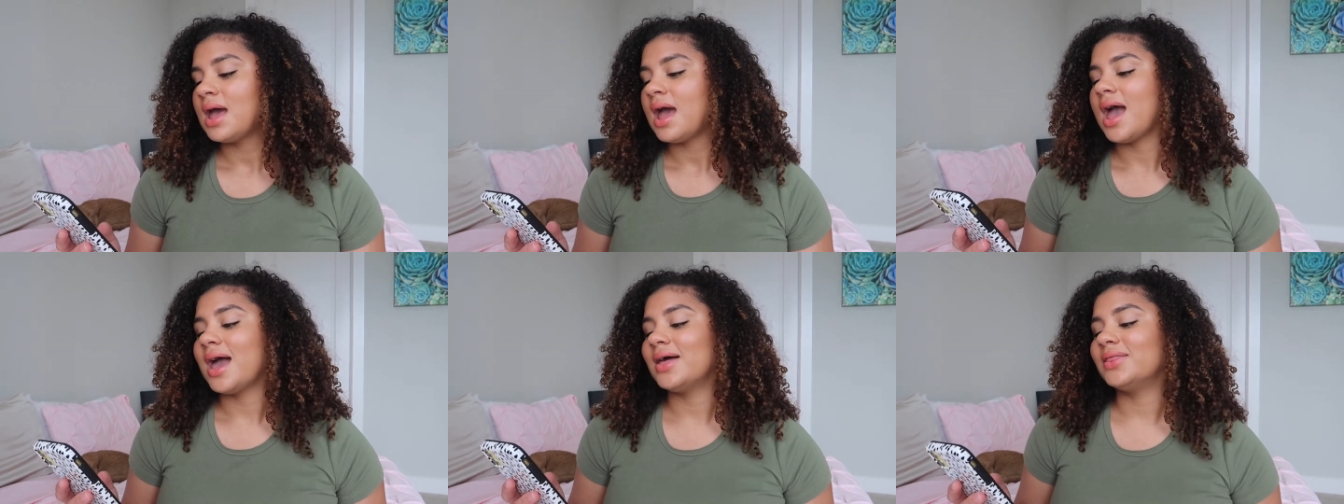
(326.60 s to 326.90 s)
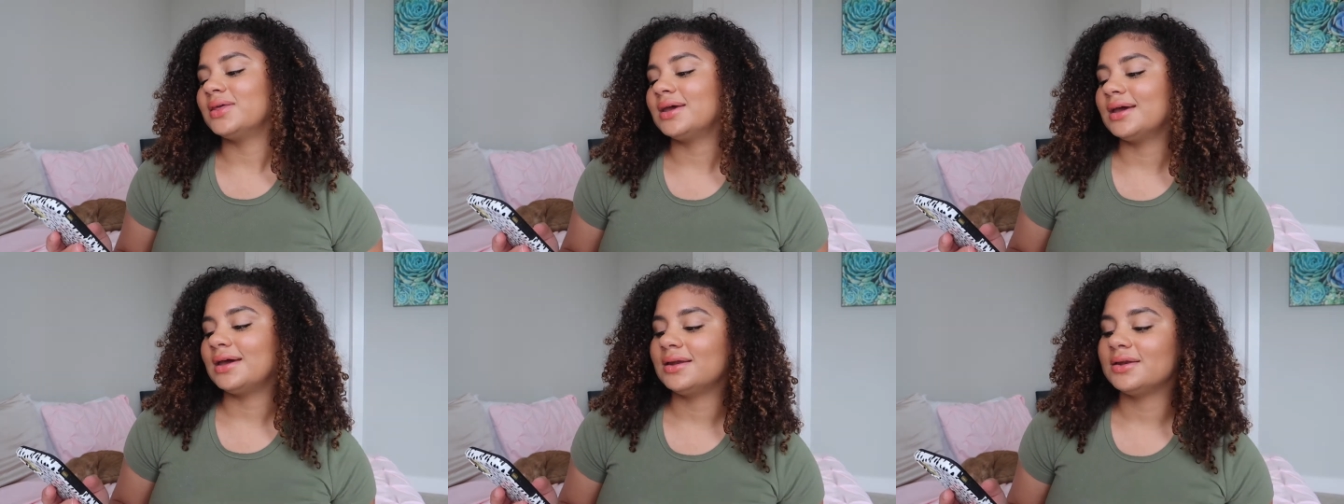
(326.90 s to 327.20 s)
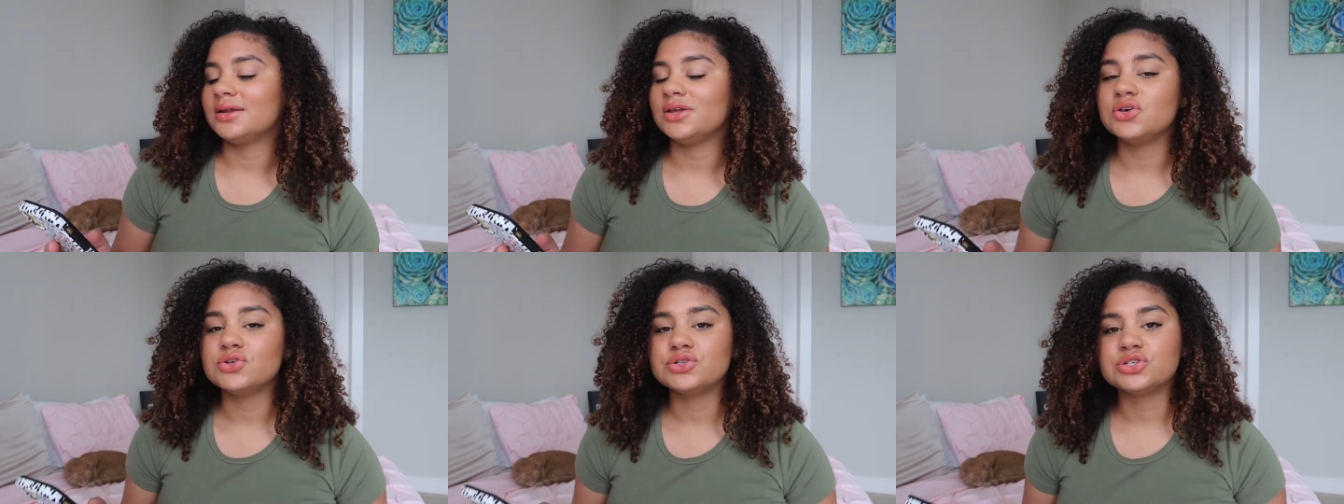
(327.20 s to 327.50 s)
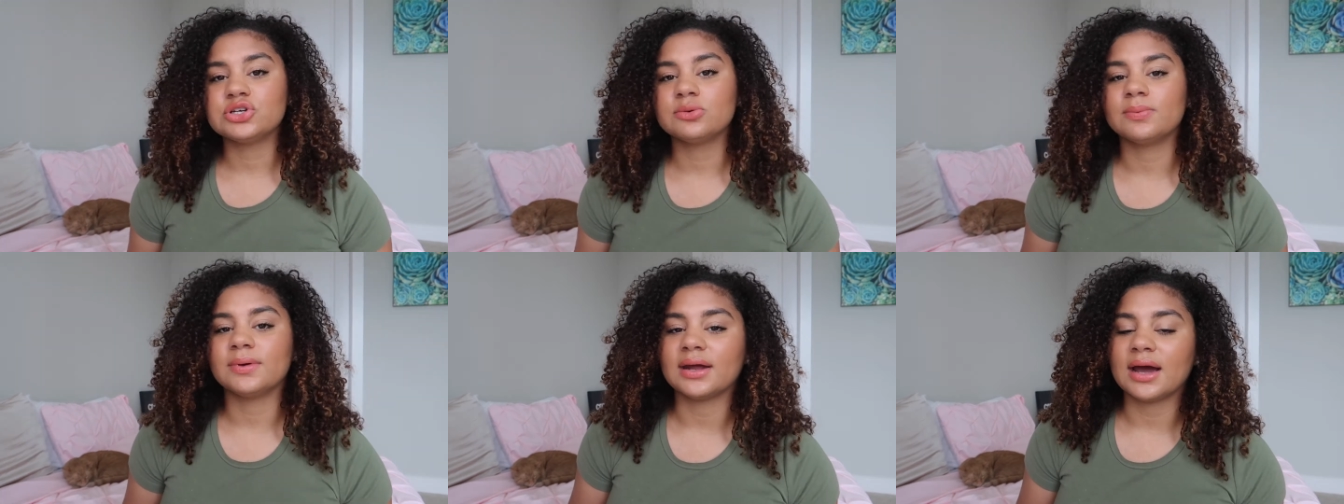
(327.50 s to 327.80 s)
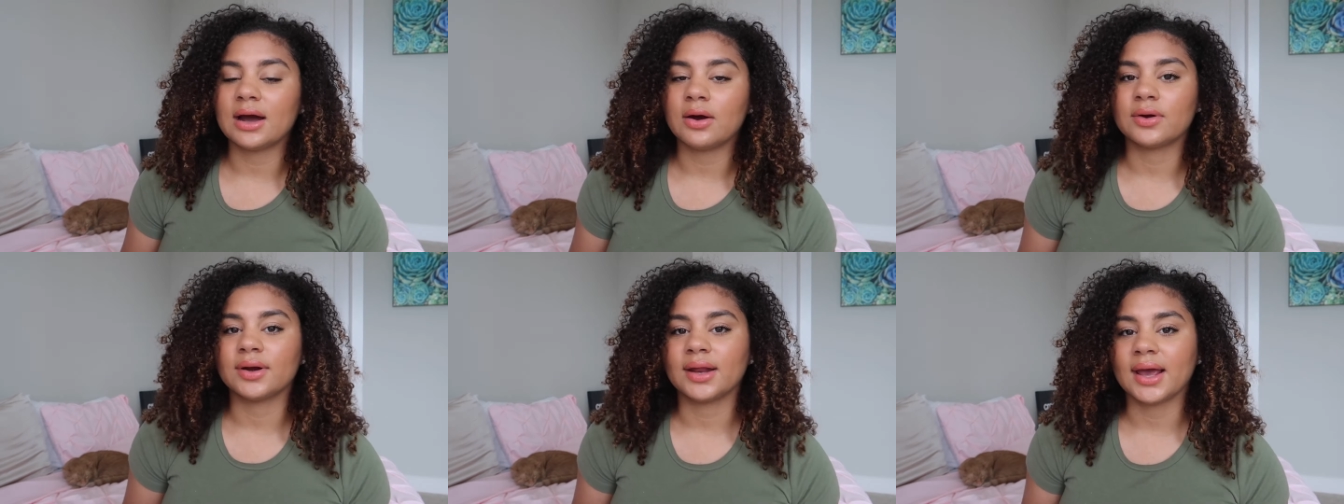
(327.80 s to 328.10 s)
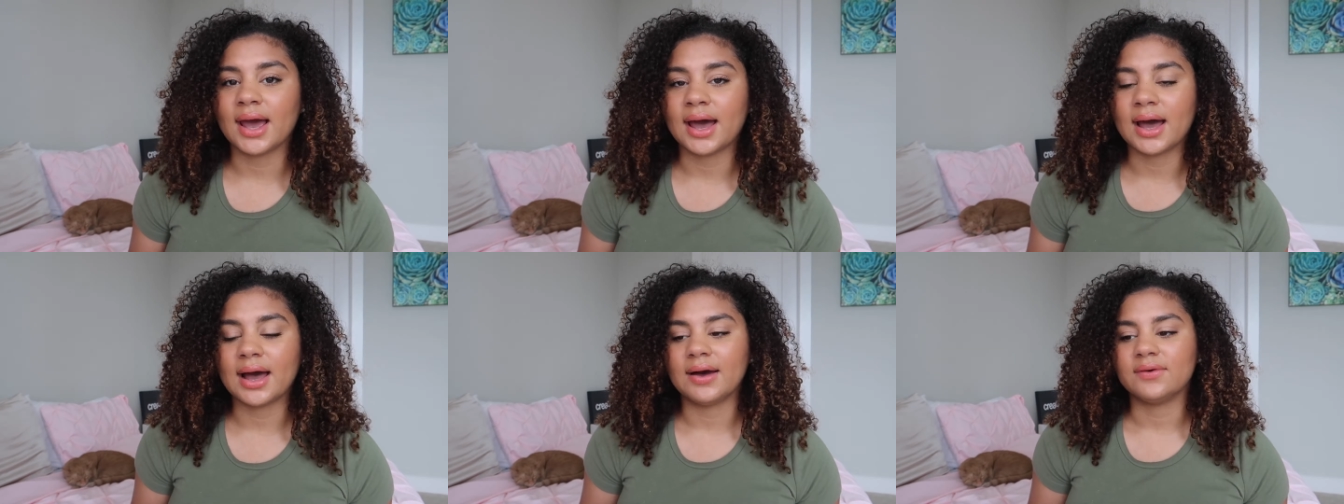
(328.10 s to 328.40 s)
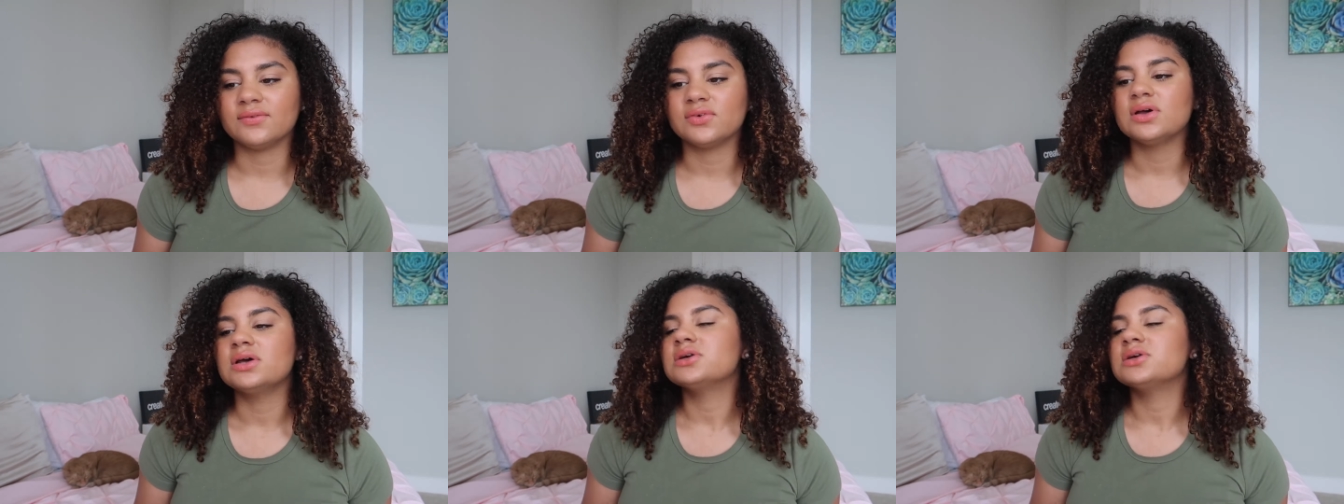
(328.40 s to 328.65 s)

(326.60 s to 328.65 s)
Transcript: and then YouTube an hour and a half